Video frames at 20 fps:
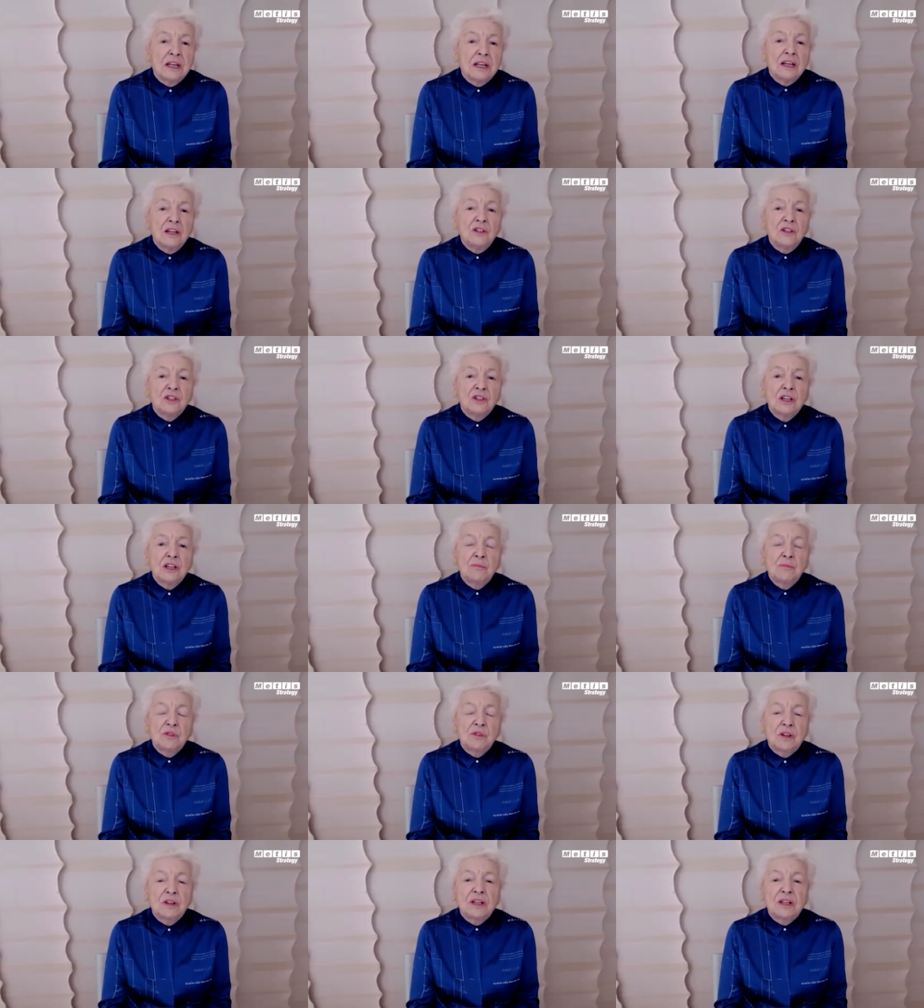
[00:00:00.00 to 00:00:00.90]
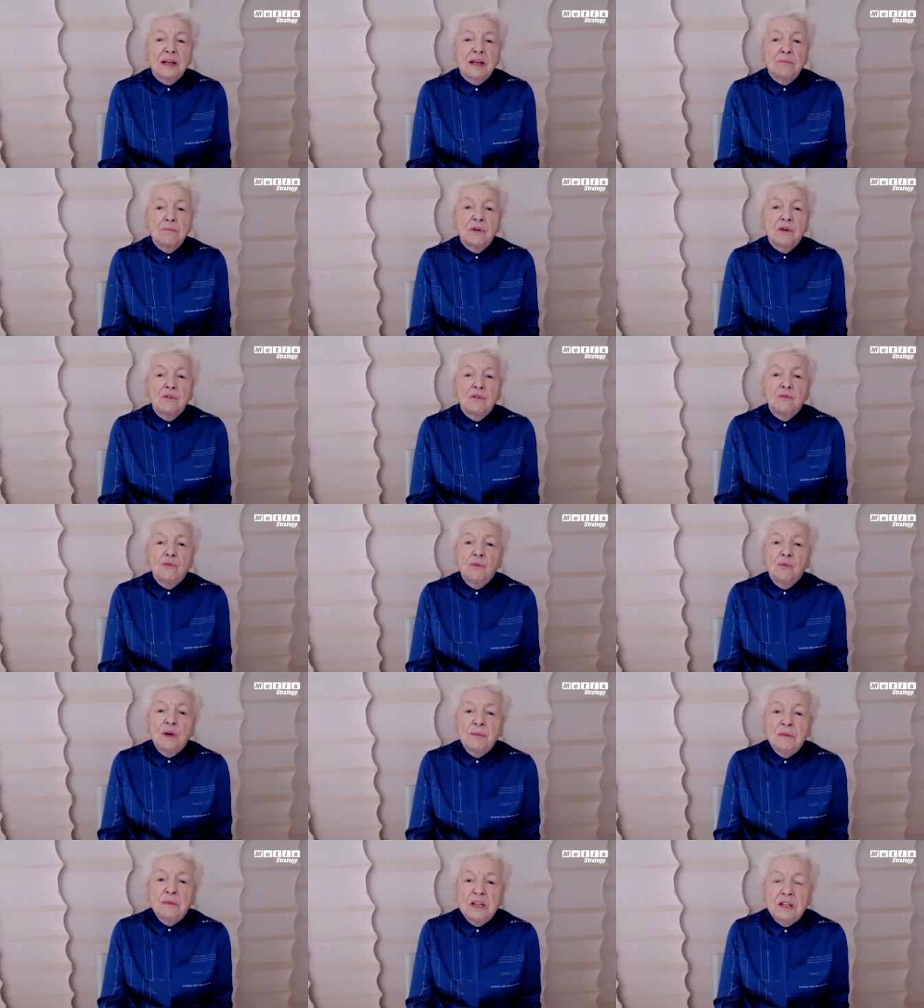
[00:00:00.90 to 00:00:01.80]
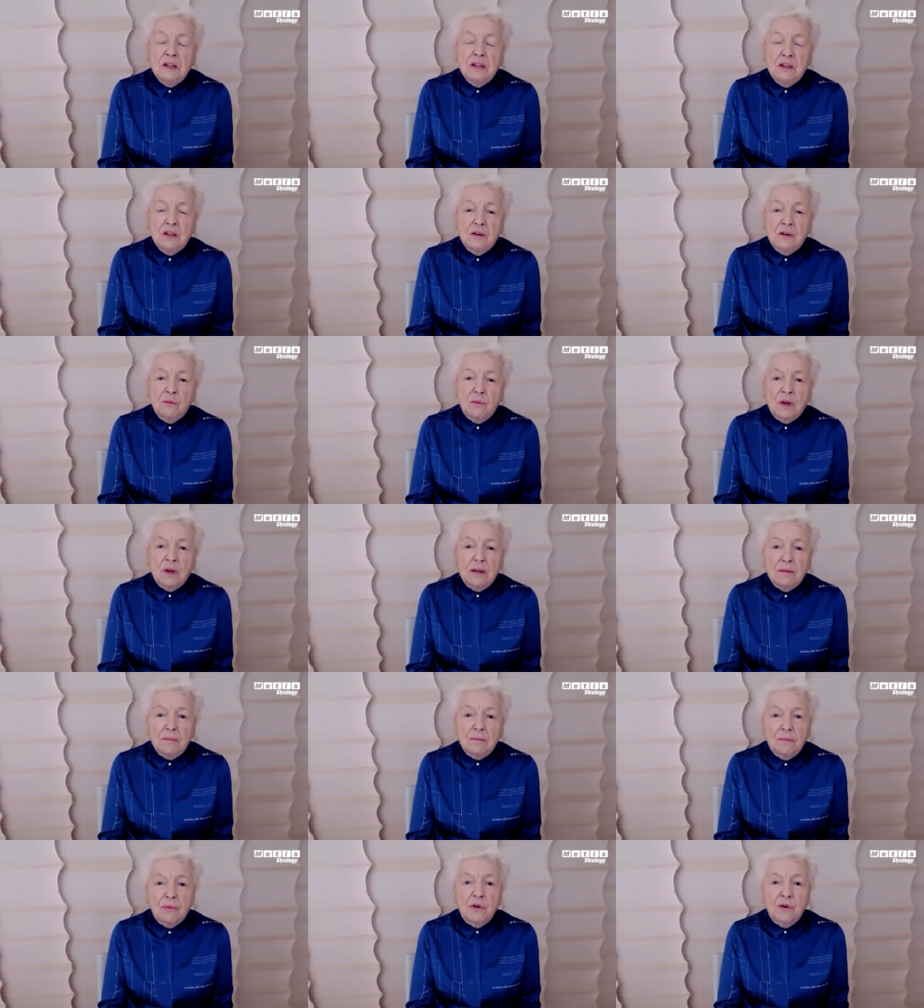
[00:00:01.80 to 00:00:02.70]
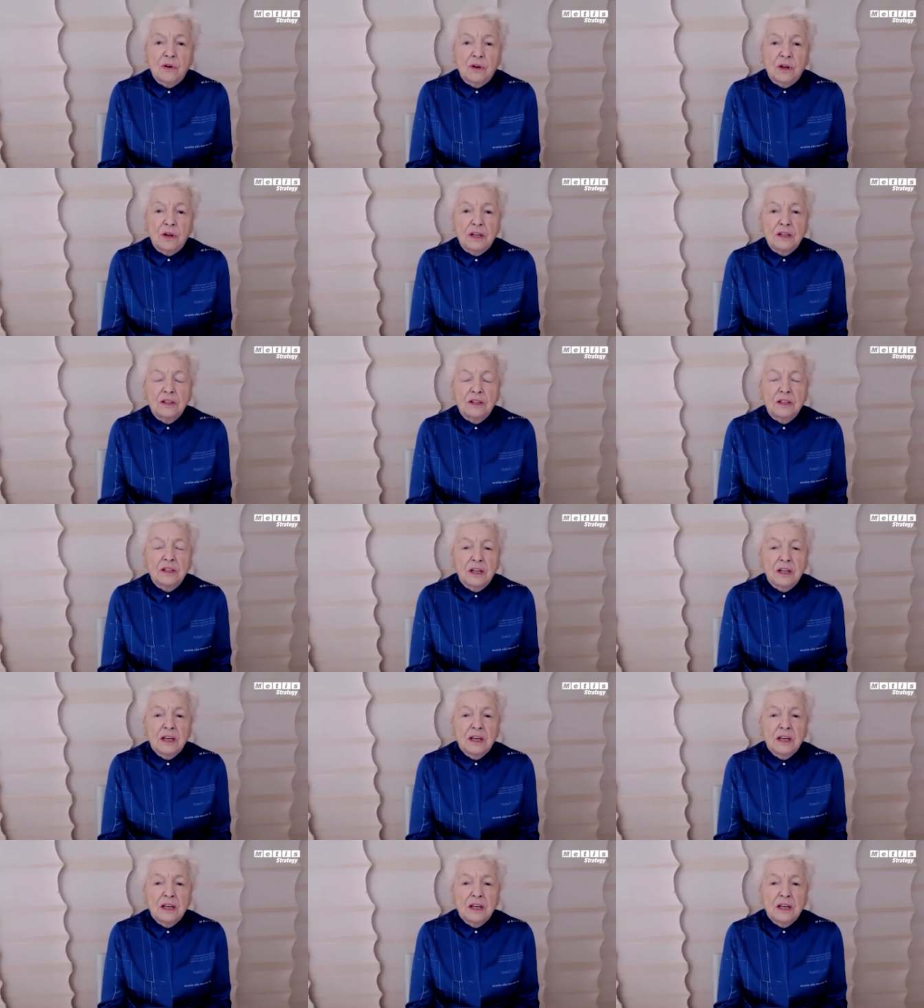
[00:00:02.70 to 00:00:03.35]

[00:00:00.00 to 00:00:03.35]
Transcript: in terms of the number of women that we employed.